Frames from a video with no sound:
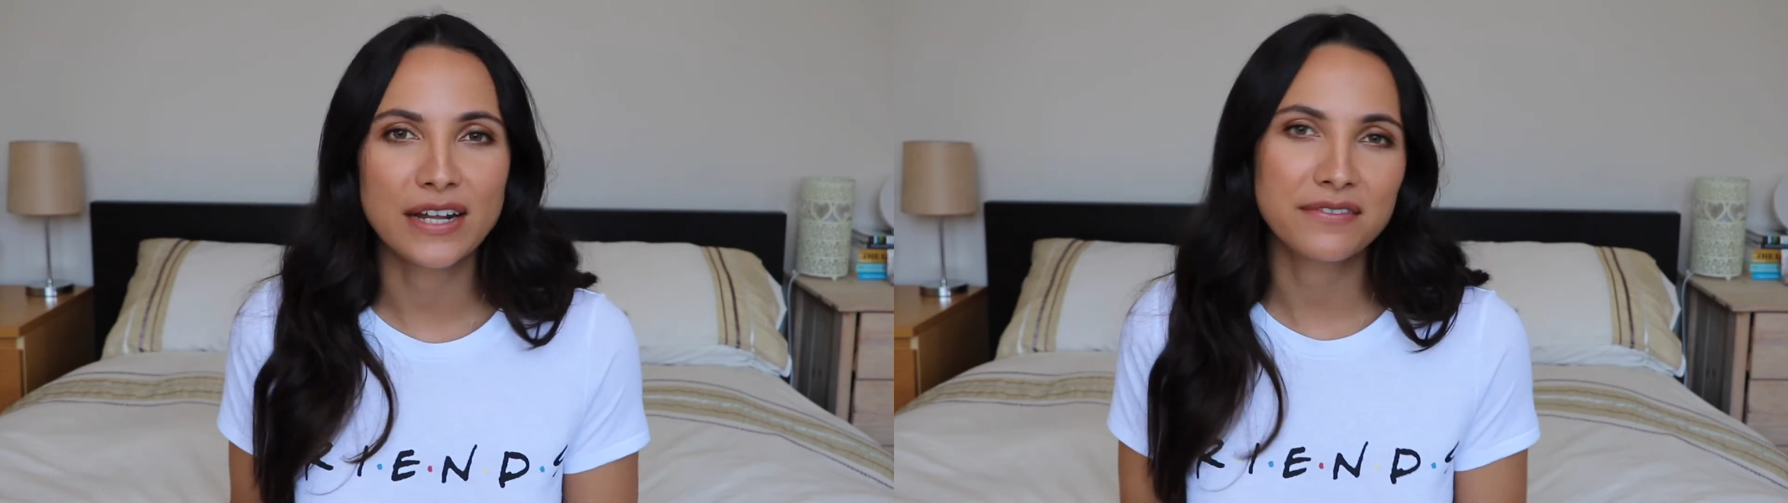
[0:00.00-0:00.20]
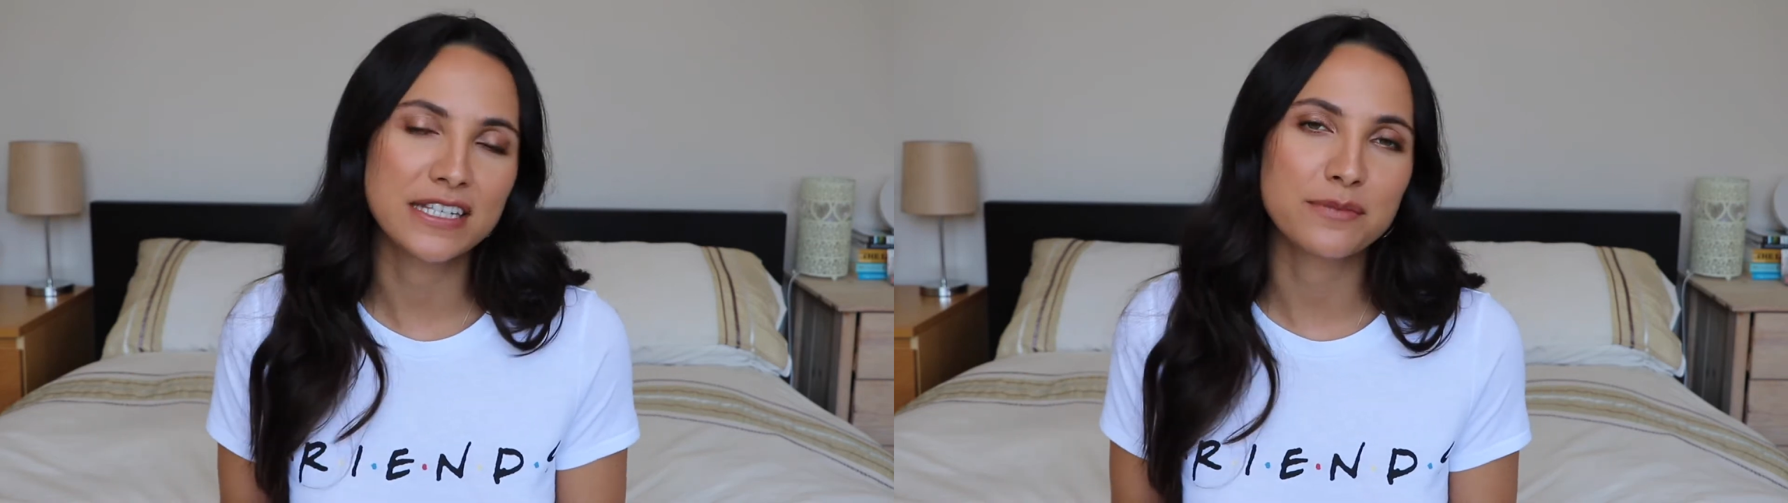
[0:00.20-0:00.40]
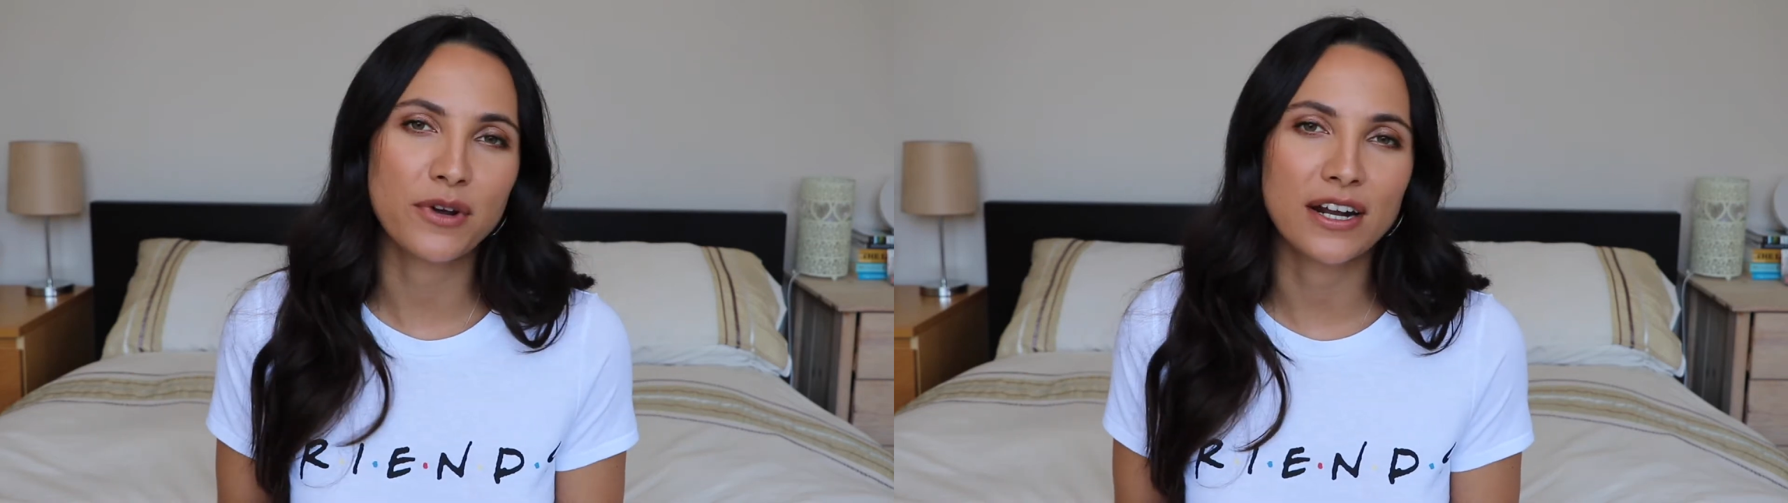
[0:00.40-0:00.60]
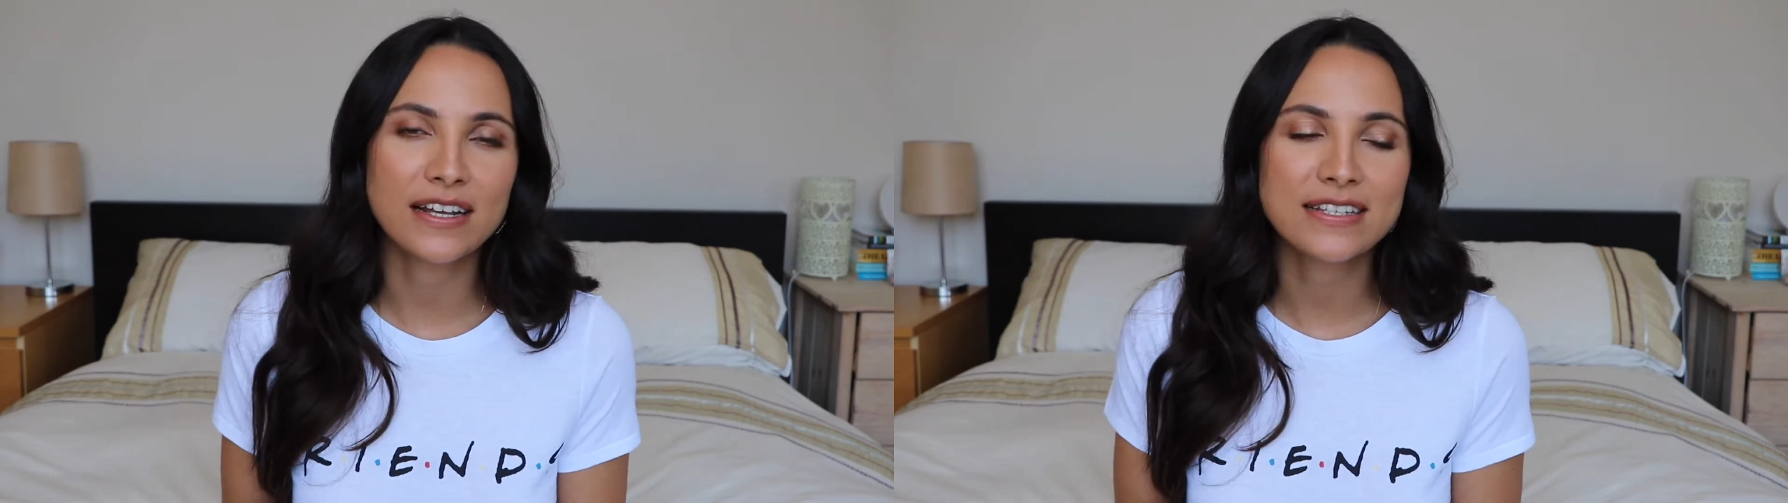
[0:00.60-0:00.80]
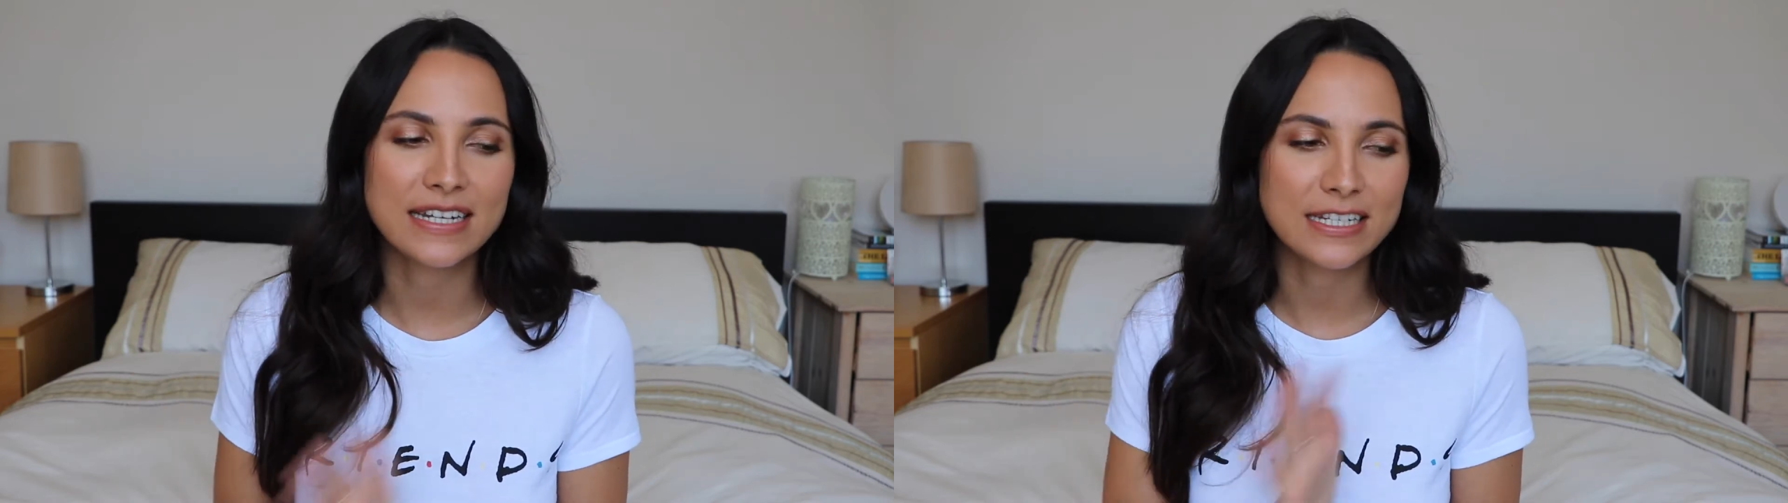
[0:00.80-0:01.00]
love these
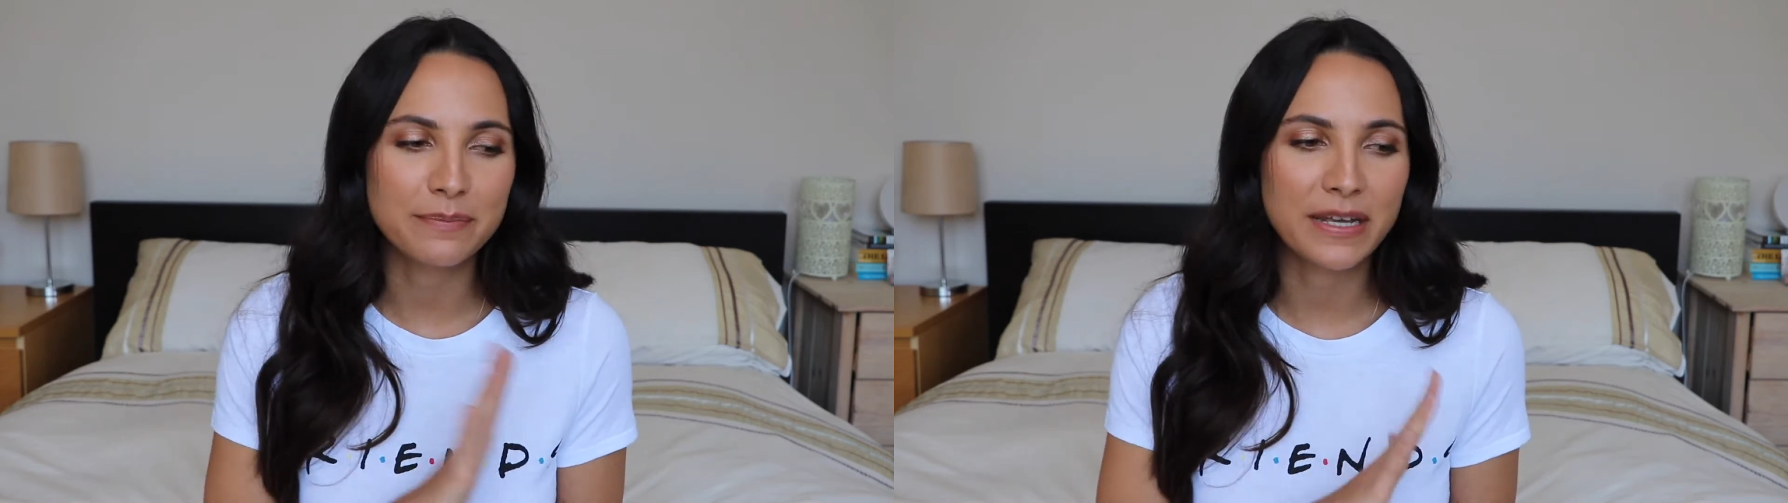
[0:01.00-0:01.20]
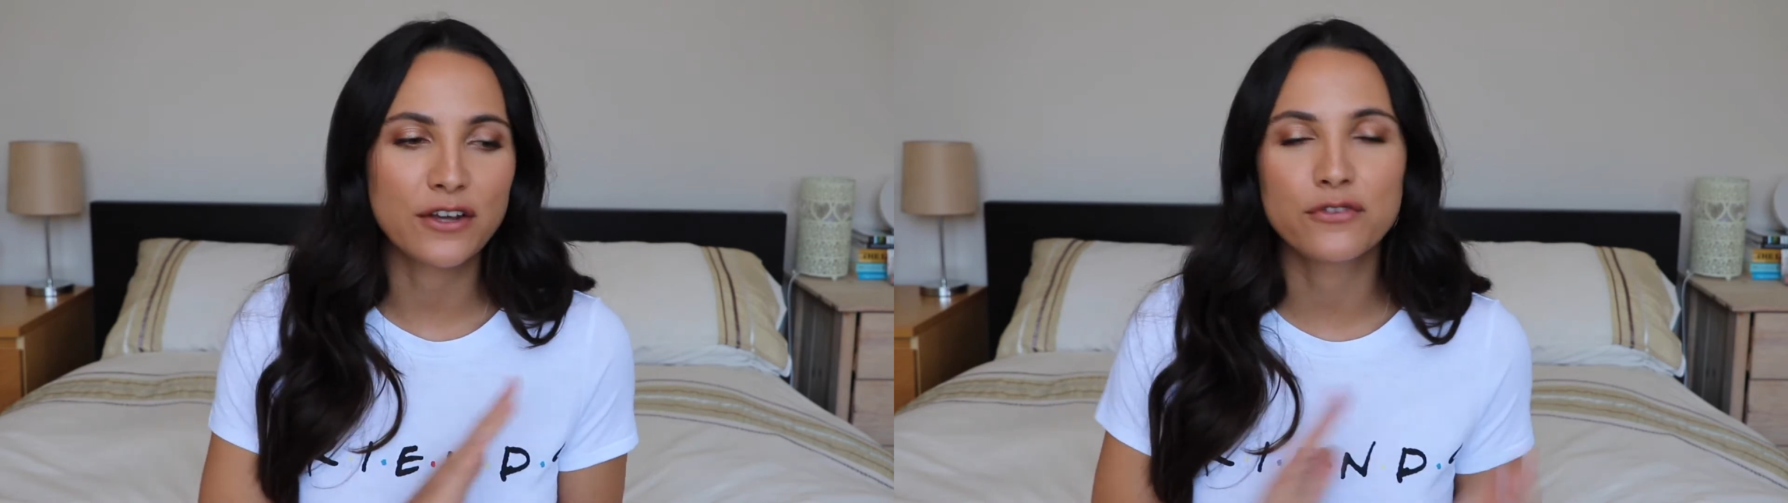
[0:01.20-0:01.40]
products and it's been